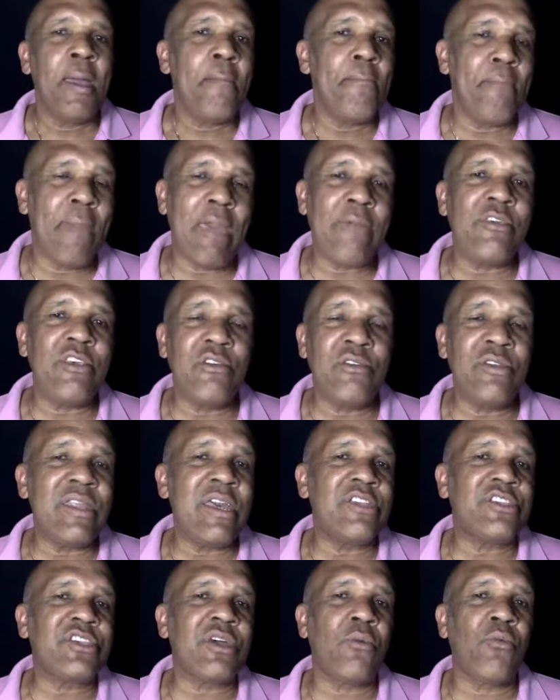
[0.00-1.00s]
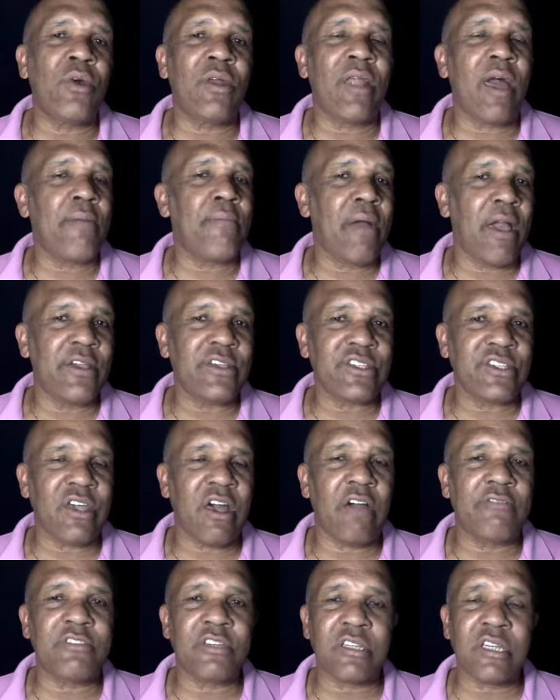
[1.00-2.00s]
Maybe you need someone like
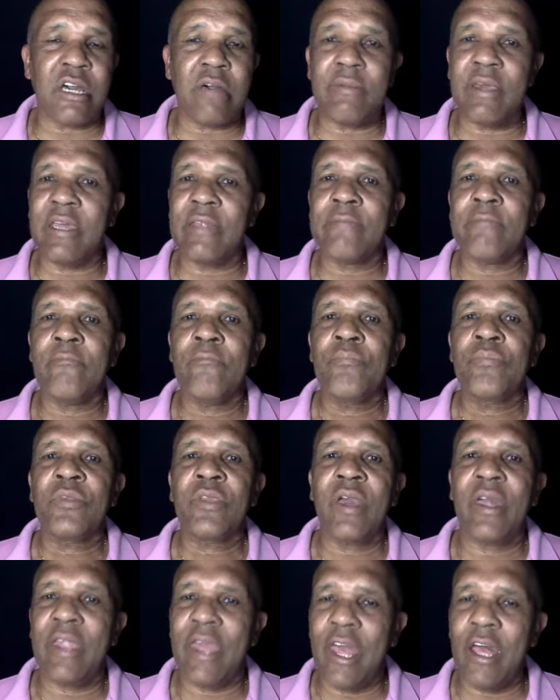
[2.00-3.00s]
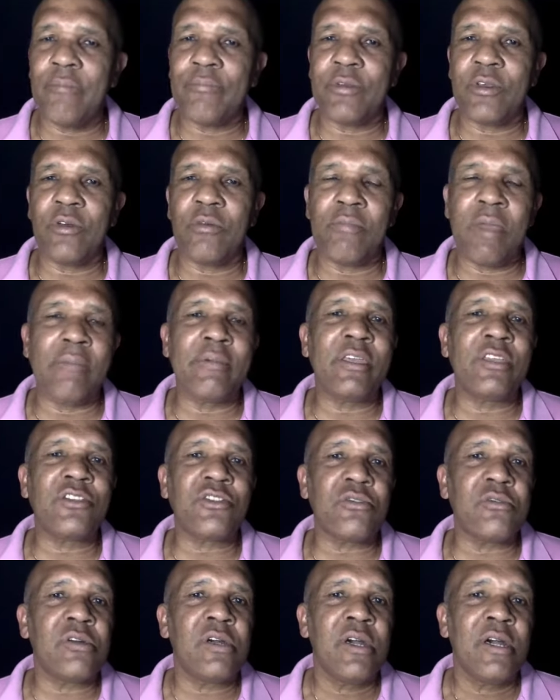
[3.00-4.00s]
myself to come in and help you. Maybe
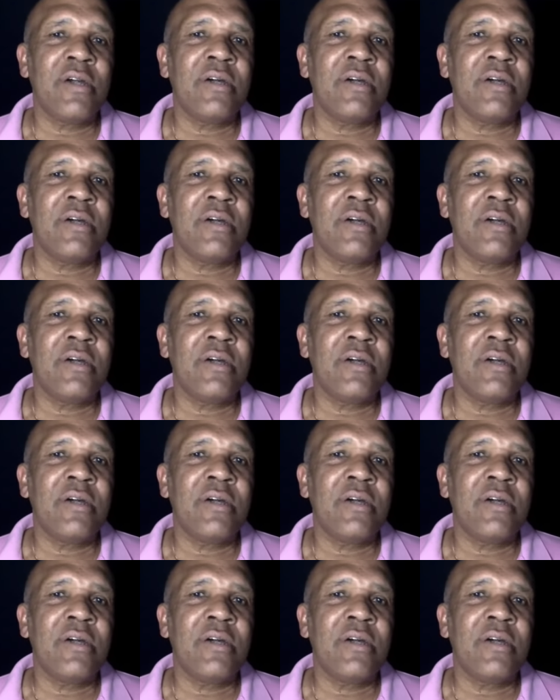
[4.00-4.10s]
to